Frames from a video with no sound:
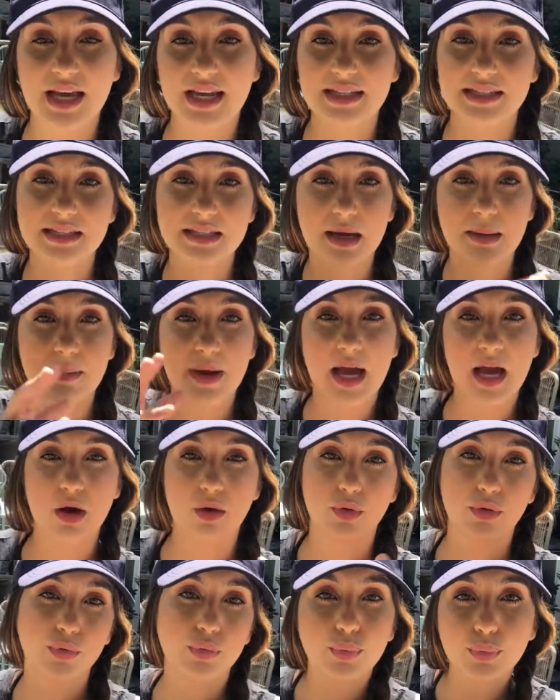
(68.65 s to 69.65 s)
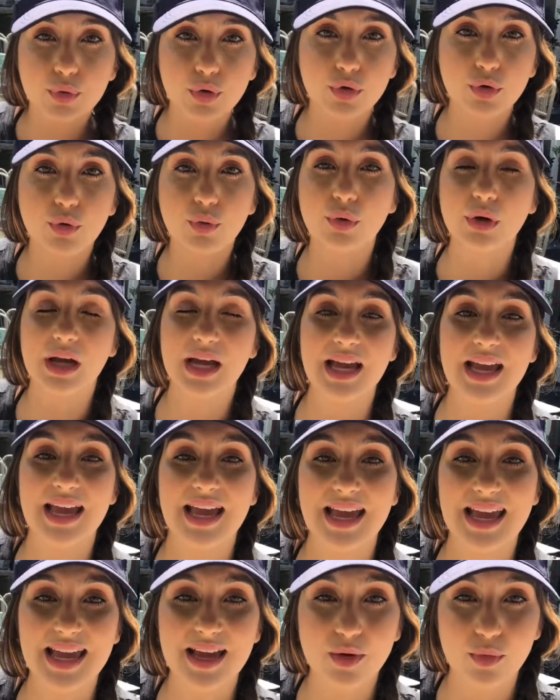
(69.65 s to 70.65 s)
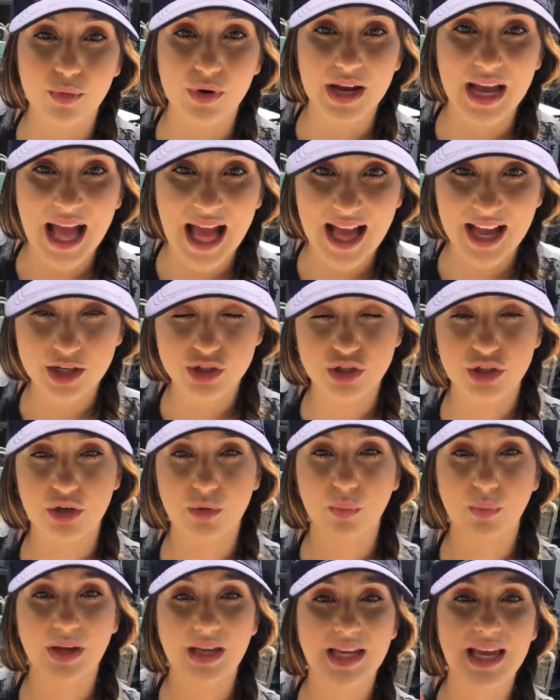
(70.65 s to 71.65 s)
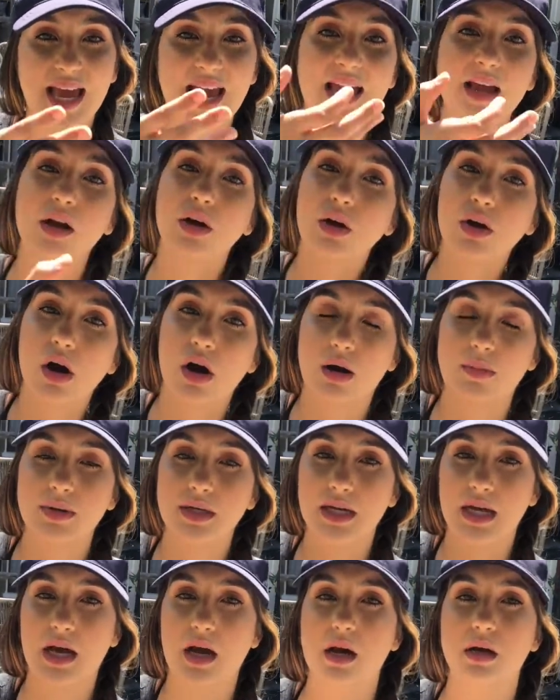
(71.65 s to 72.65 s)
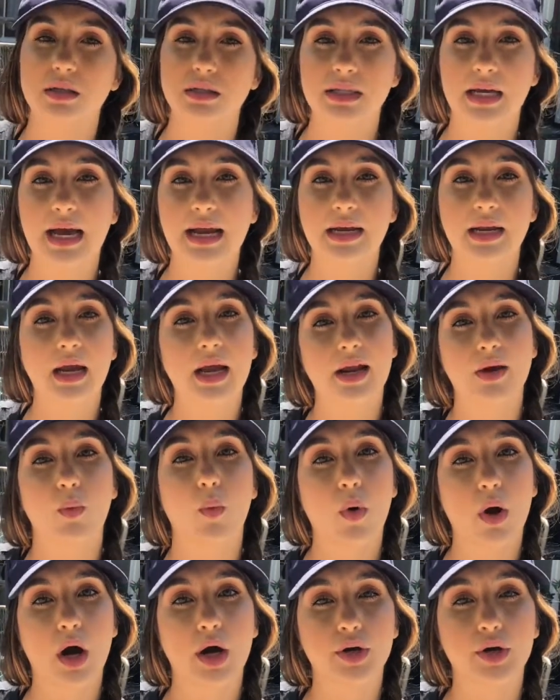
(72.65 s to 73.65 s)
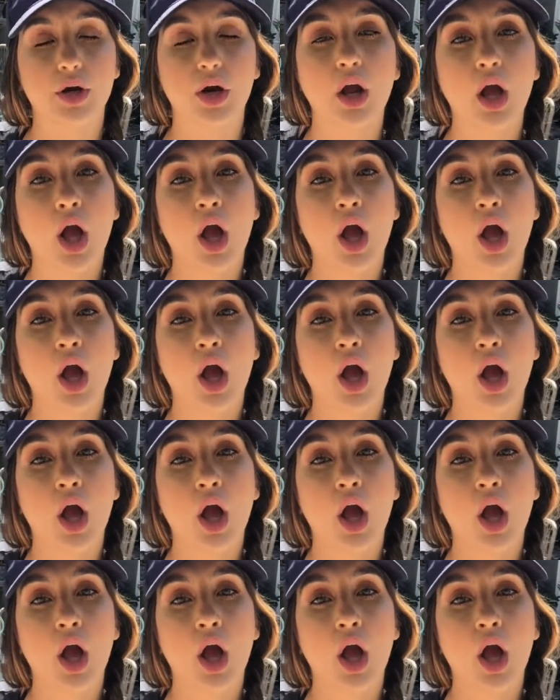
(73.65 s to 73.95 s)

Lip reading: and somehow through a reaction we get carbon dioxide and water.